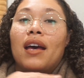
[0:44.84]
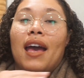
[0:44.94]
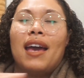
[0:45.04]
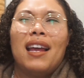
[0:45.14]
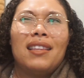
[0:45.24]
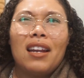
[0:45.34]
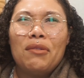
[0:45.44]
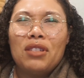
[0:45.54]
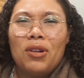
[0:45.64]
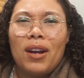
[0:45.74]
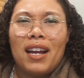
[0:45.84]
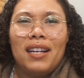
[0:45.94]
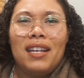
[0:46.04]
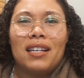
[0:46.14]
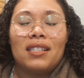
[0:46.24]
and I thought it was a great
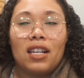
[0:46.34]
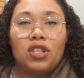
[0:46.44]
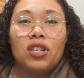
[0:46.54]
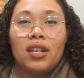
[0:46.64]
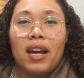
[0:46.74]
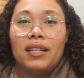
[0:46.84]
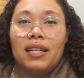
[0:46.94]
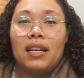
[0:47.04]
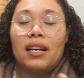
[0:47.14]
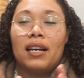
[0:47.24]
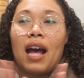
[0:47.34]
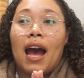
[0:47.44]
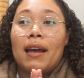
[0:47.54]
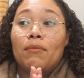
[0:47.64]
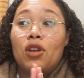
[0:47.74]
idea, such a good idea.
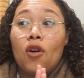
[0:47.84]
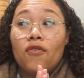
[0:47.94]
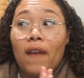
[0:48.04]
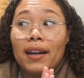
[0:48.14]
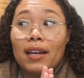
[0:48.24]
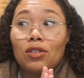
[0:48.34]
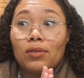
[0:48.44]
I am no financial